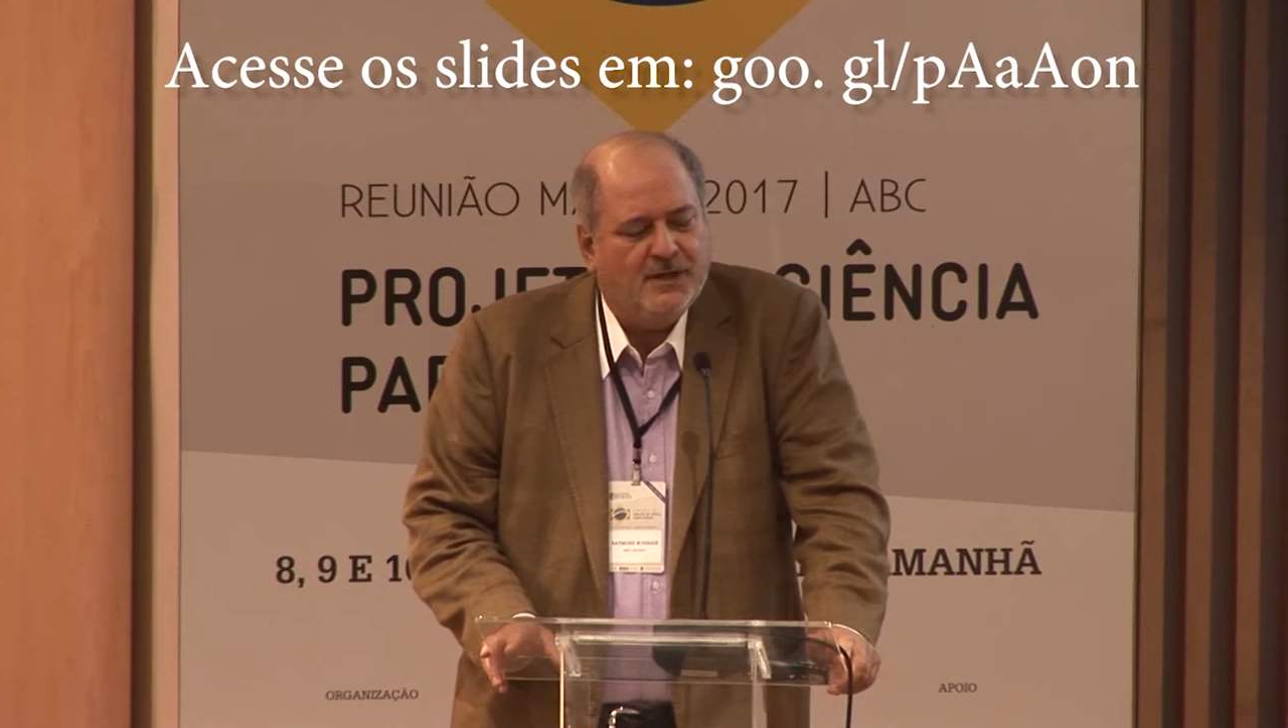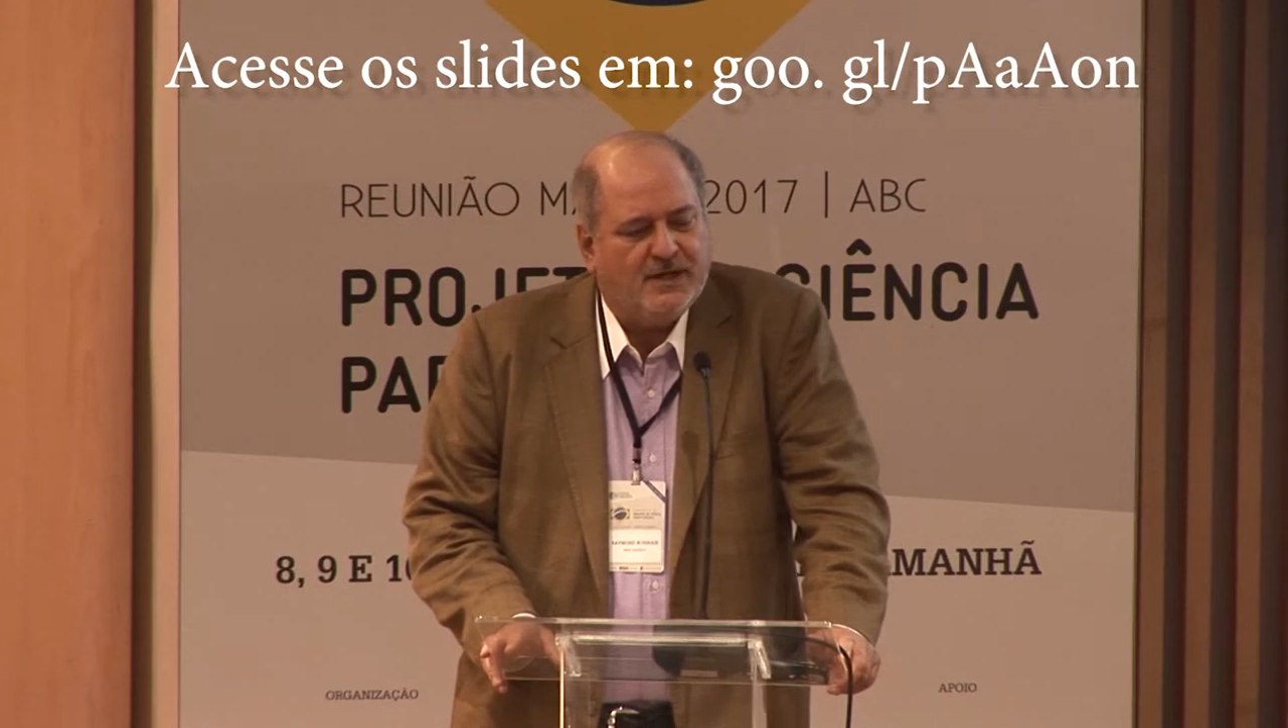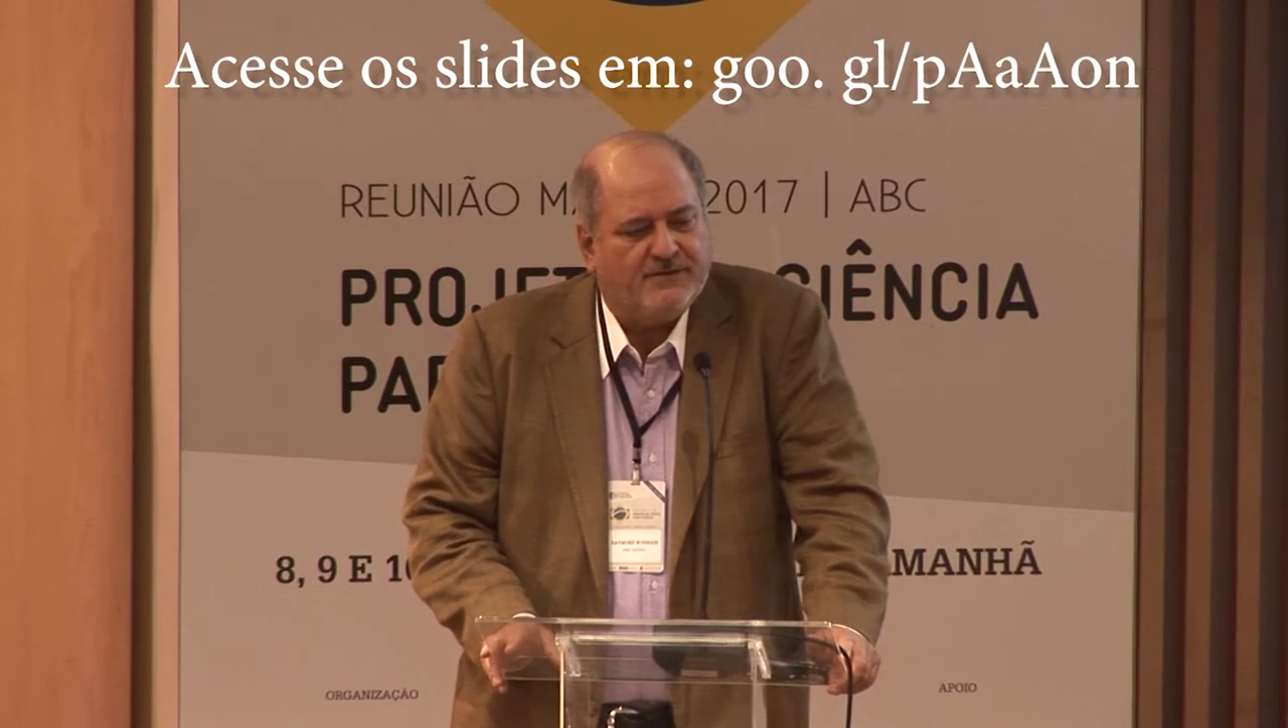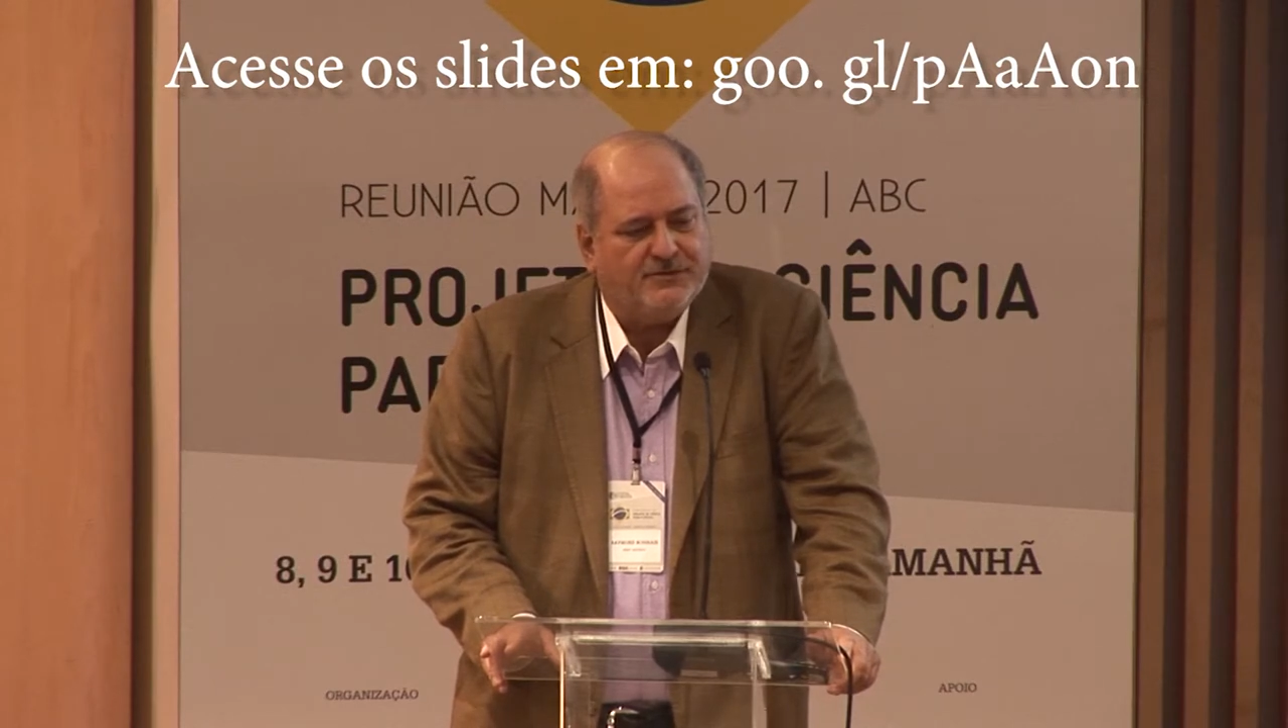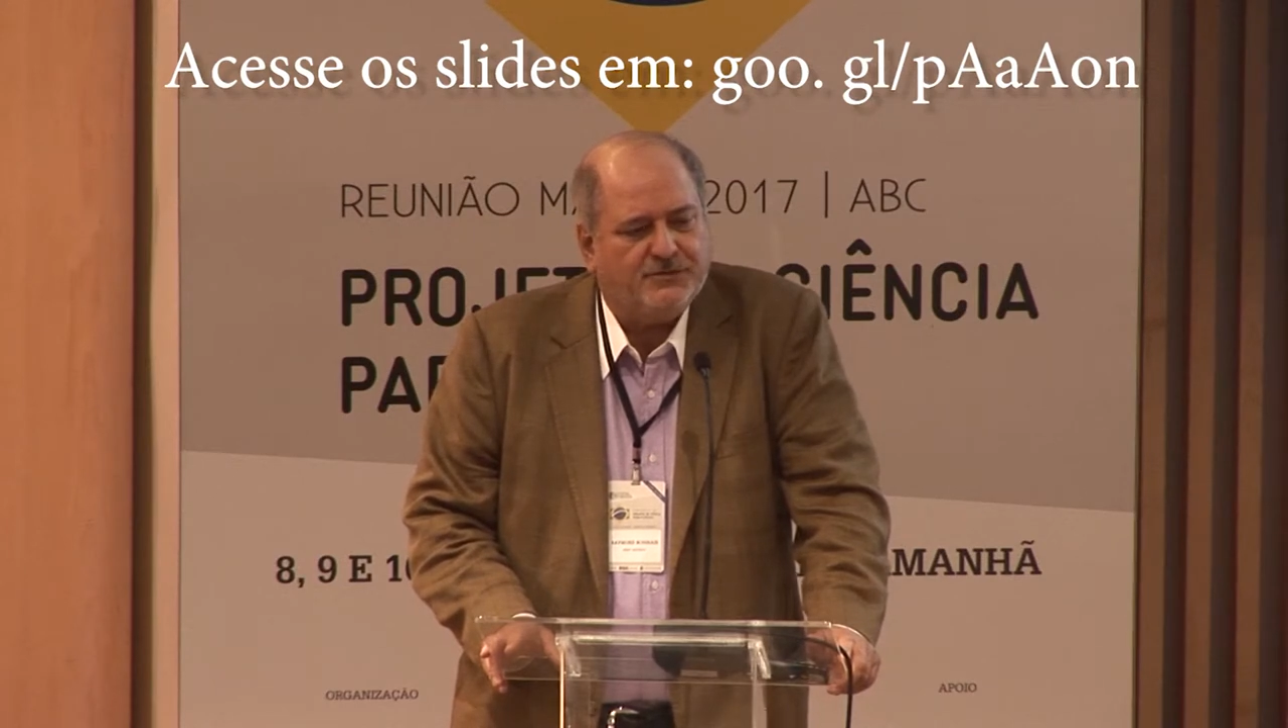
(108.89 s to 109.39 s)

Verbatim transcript: cover